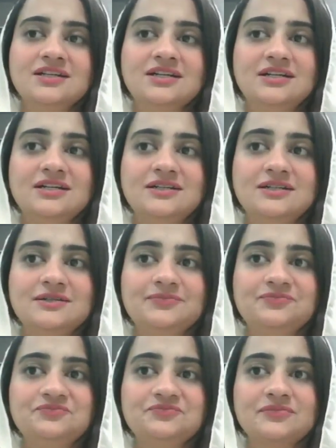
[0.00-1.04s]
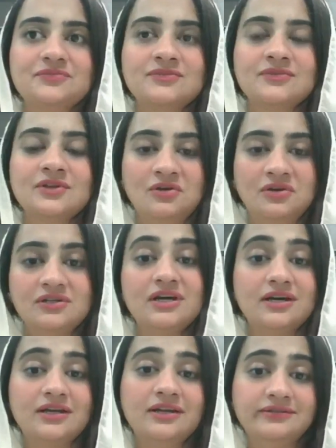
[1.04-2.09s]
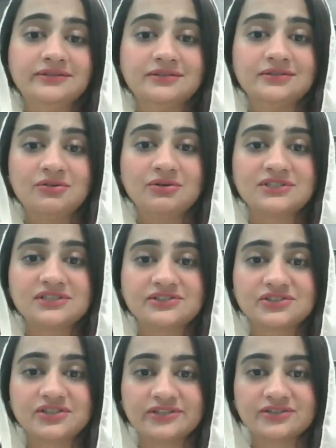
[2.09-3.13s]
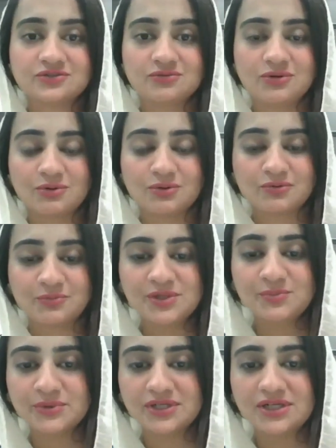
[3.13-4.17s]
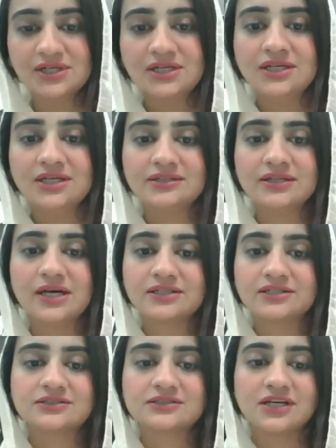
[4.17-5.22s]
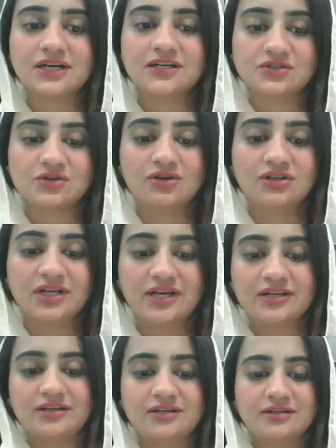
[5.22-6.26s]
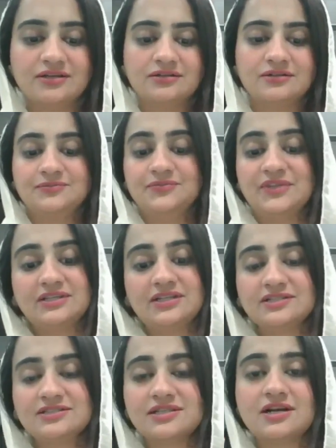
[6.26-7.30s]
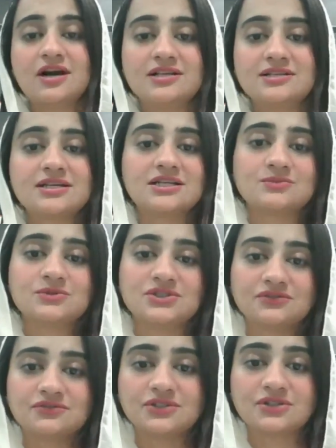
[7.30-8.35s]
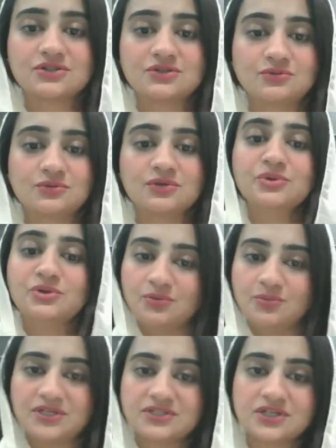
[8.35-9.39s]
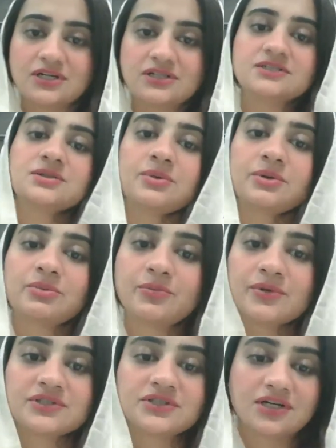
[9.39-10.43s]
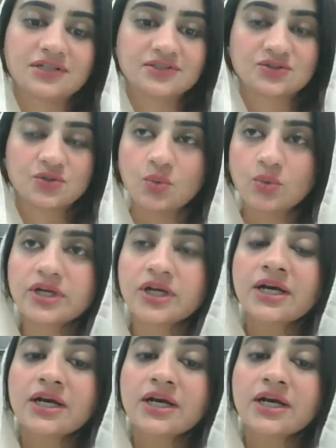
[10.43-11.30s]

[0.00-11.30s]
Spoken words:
um, and is causing stress to a lot of people. That is that online. That is that IELTS has been shifted to computer-based IELTS. The paper-based IELTS is over.